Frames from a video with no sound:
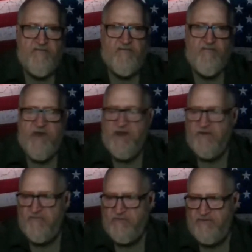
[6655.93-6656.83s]

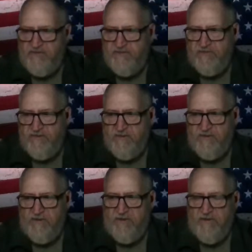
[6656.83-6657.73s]
Reagan was
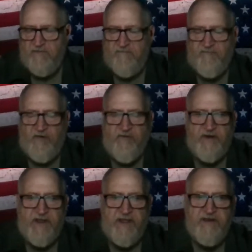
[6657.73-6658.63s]

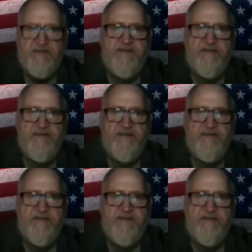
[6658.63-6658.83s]
voted in.